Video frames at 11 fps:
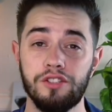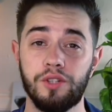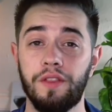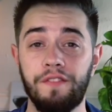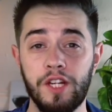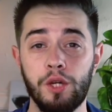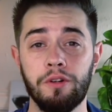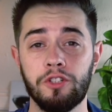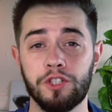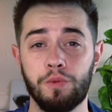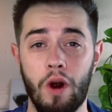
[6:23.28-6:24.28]
So the video
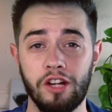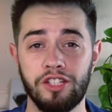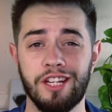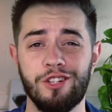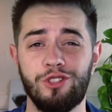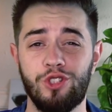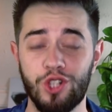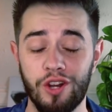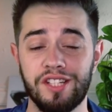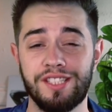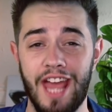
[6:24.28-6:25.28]
you're just watching has
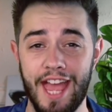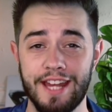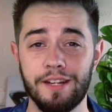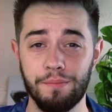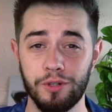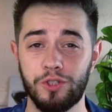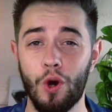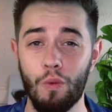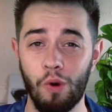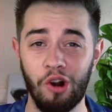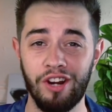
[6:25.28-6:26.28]
just ended, but
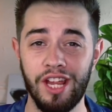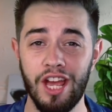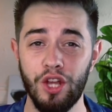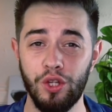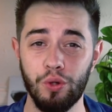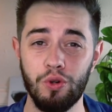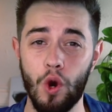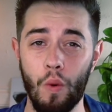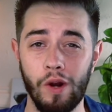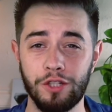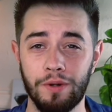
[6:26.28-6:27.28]
don't worry, you can
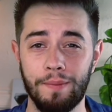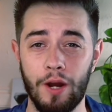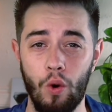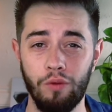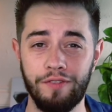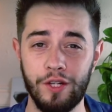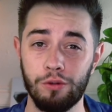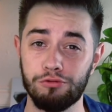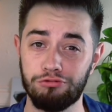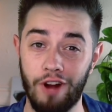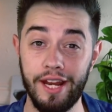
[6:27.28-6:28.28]
go watch one of my old
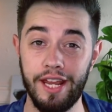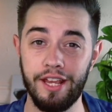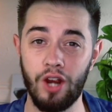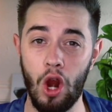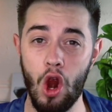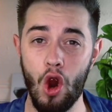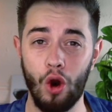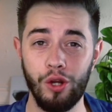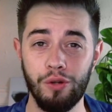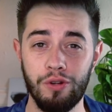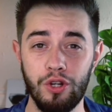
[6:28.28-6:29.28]
videos right here,
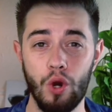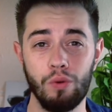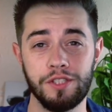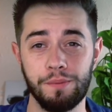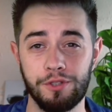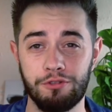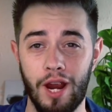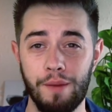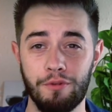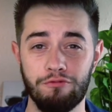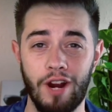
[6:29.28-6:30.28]
or you can go and
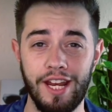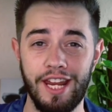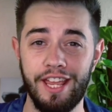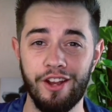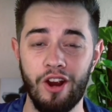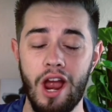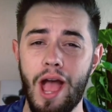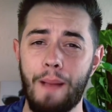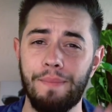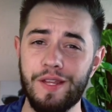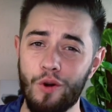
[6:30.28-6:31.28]
subscribe right here
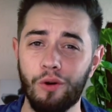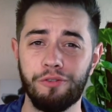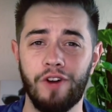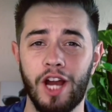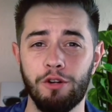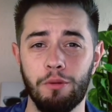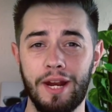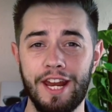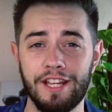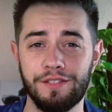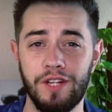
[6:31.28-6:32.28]
and be notified when
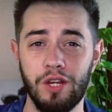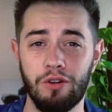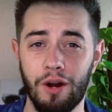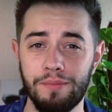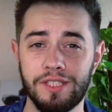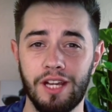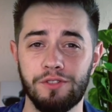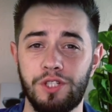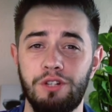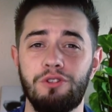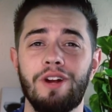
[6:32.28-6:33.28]
my next video comes
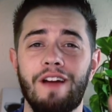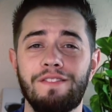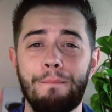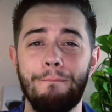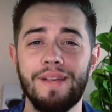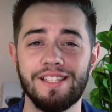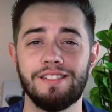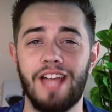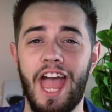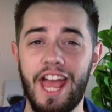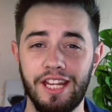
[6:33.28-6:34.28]
out so you don't have to
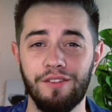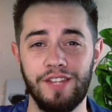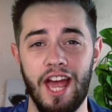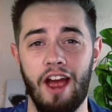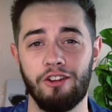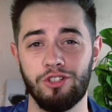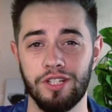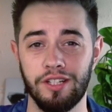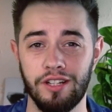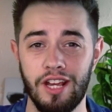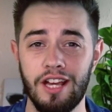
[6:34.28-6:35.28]
miss any of the
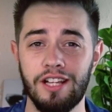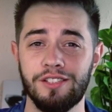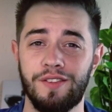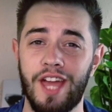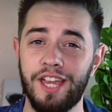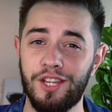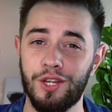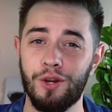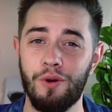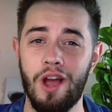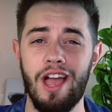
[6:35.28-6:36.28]
action. So thank
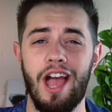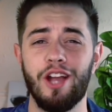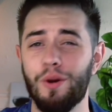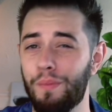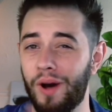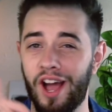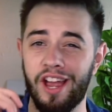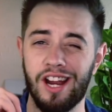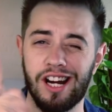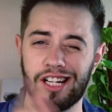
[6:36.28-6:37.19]
you, and goodbye.